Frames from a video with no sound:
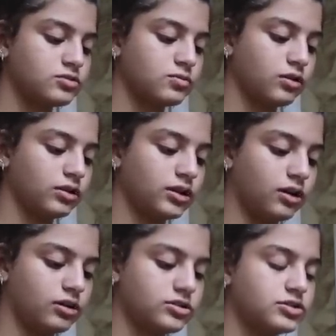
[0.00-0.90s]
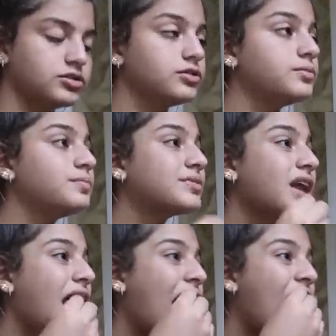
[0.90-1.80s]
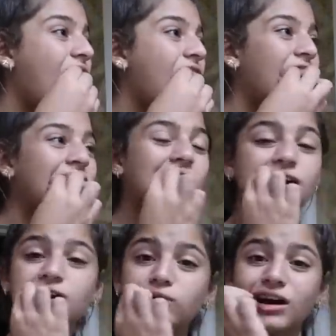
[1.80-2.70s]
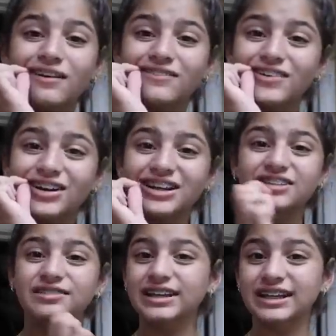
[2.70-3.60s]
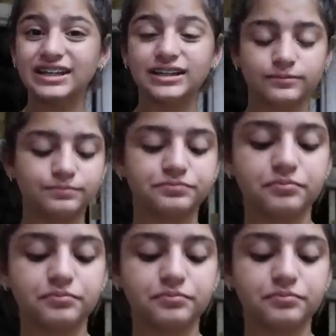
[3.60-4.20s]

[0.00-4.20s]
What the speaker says: roll it onto wherever you need it,